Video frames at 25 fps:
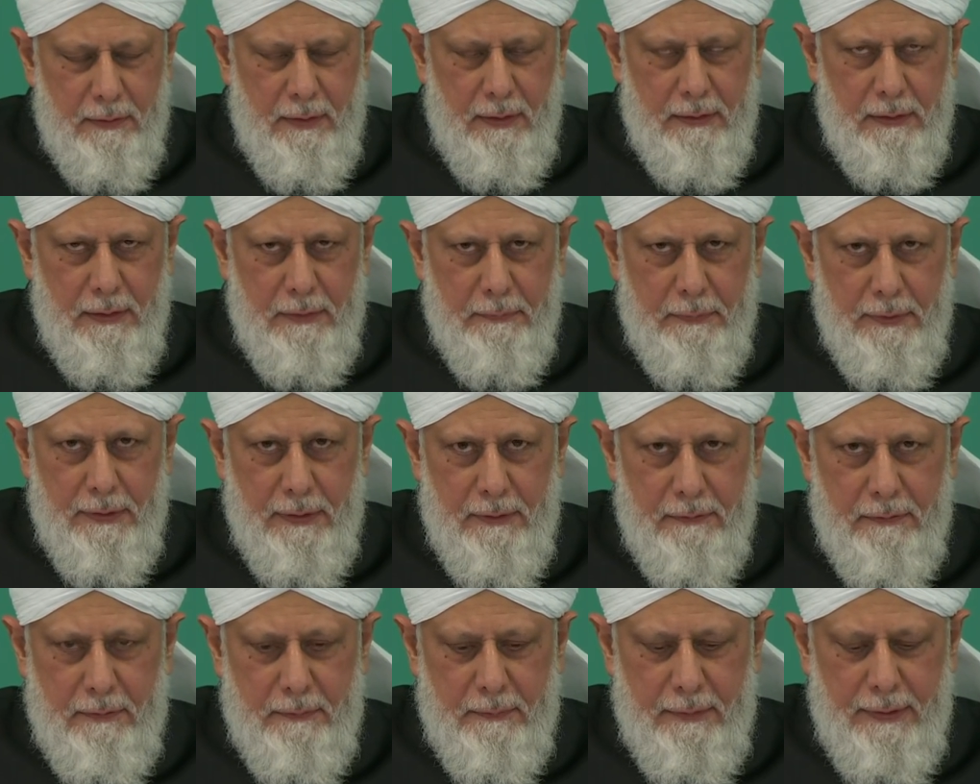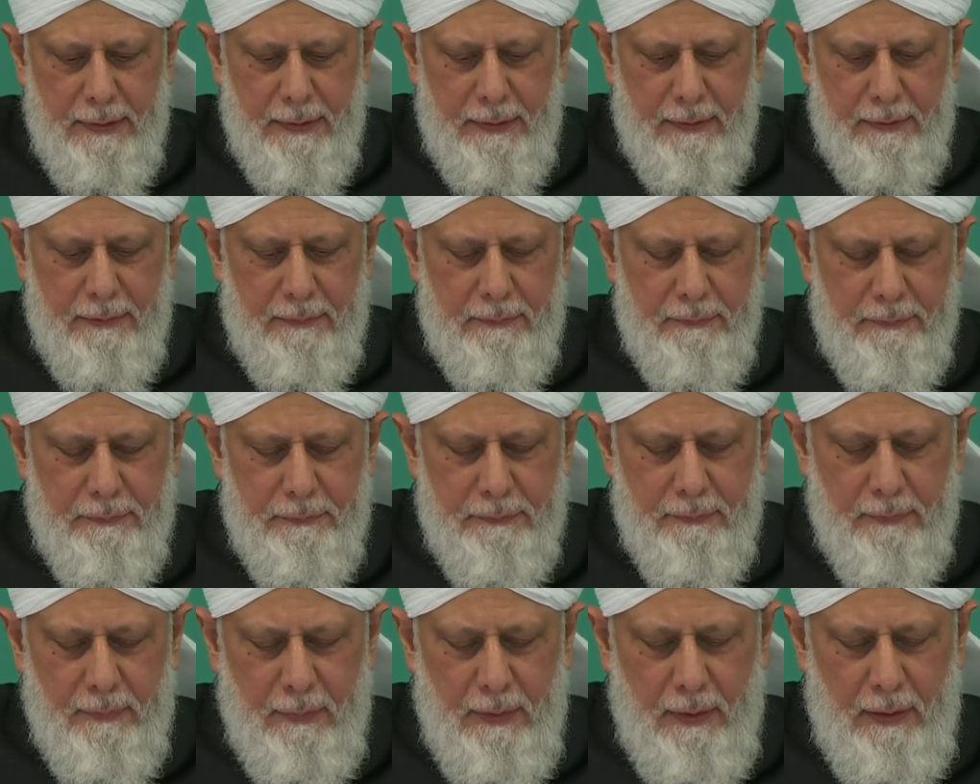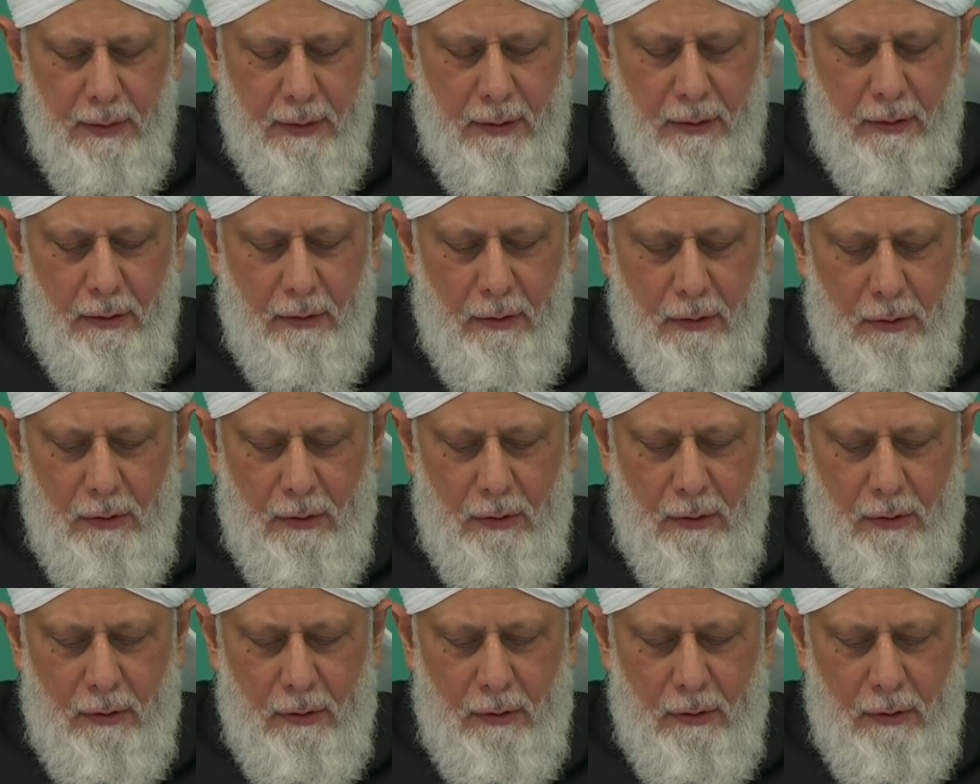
and may they arrive here safely.